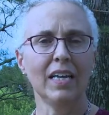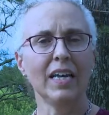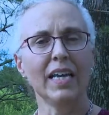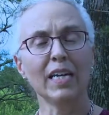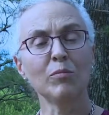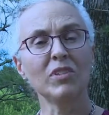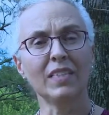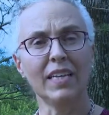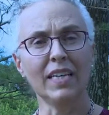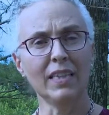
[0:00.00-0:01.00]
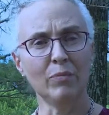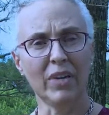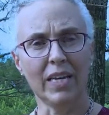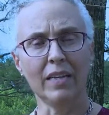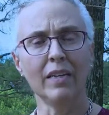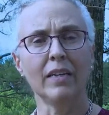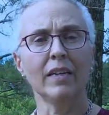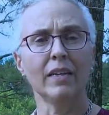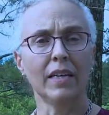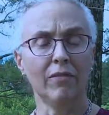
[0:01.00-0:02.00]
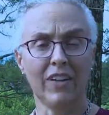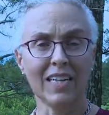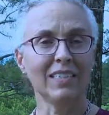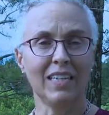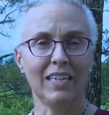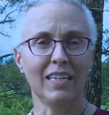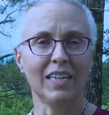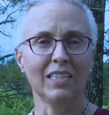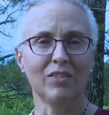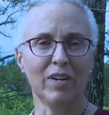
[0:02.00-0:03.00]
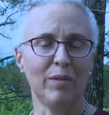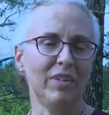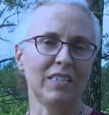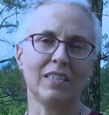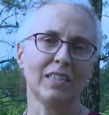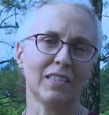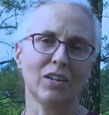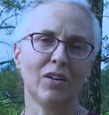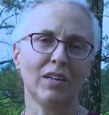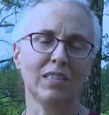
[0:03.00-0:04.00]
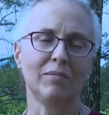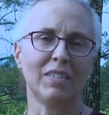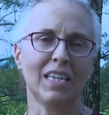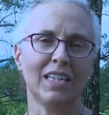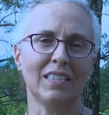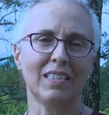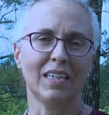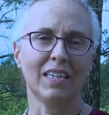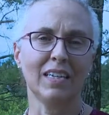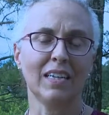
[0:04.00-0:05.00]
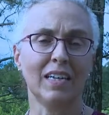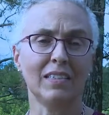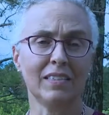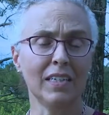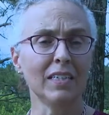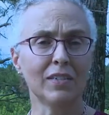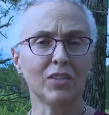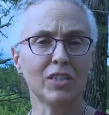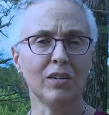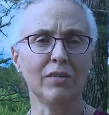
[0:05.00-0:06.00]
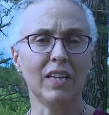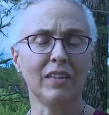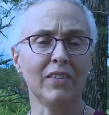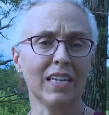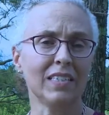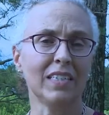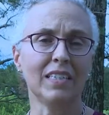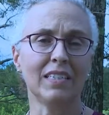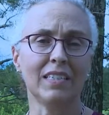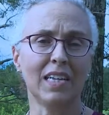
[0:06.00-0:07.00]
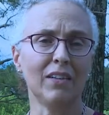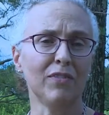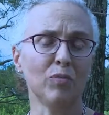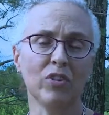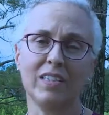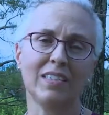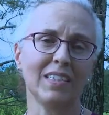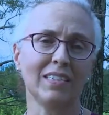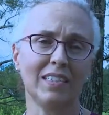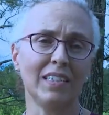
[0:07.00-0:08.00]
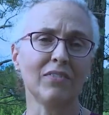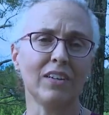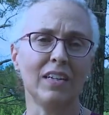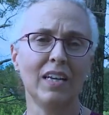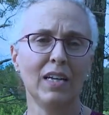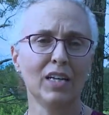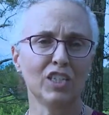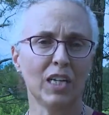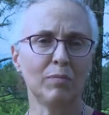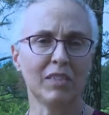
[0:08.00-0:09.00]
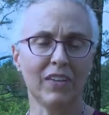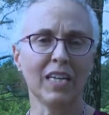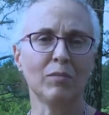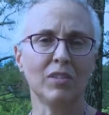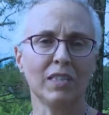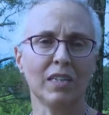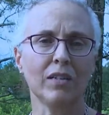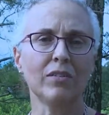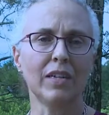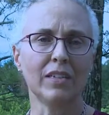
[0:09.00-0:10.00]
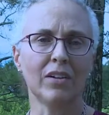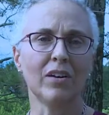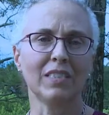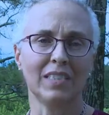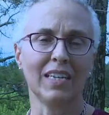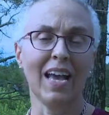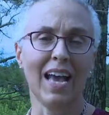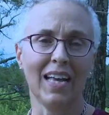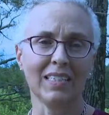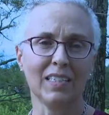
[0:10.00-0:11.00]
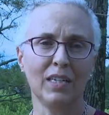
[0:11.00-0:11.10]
Animals that eat the bait get vaccinated against rabies. It doesn't cause them to get sick. And studies have shown that the vaccine is safe for more than 60 different types of animals, including dogs and cats.